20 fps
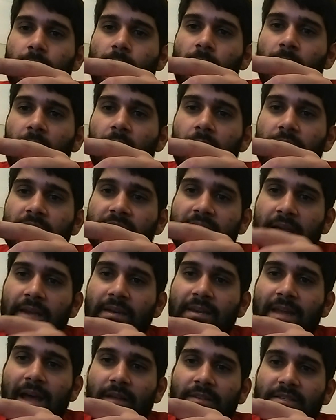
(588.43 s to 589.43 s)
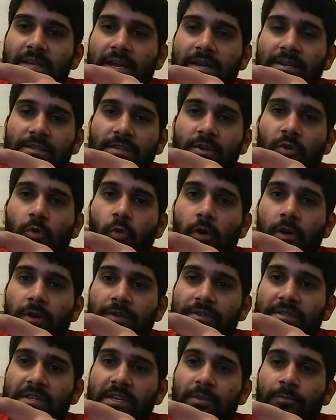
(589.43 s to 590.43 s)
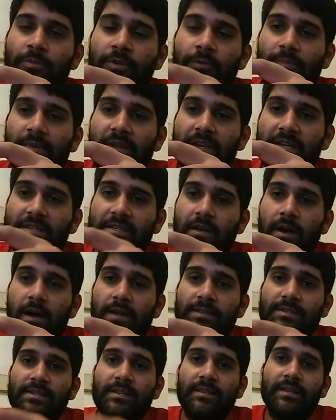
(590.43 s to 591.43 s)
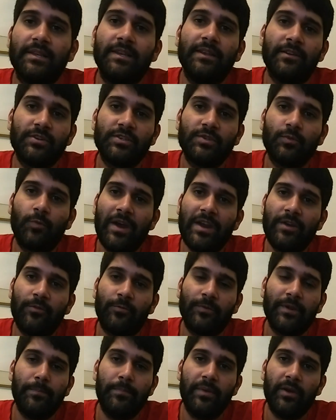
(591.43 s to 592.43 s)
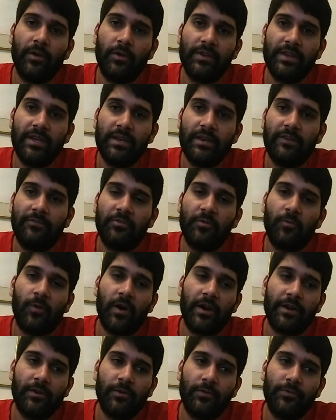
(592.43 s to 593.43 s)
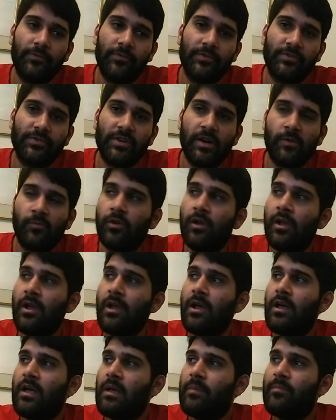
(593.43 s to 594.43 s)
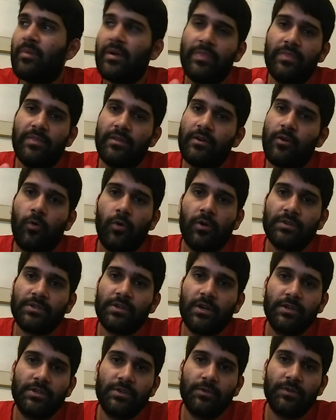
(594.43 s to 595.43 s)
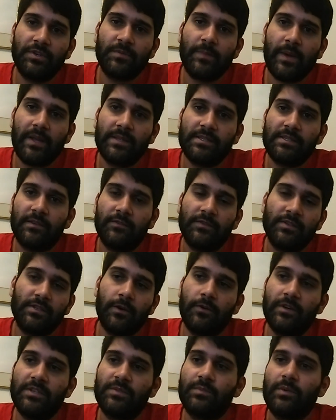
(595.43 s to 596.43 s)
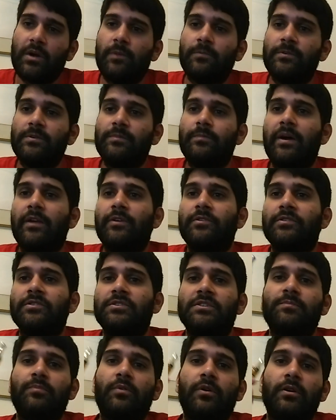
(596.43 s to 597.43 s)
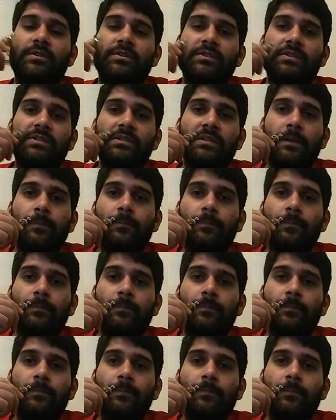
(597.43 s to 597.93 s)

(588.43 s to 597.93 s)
The second downside is the coils need to be replaced constantly, and there's a way to rebuild it if you want to go through the trouble, but the coils aren't too expensive, so it's probably better to just purchase them.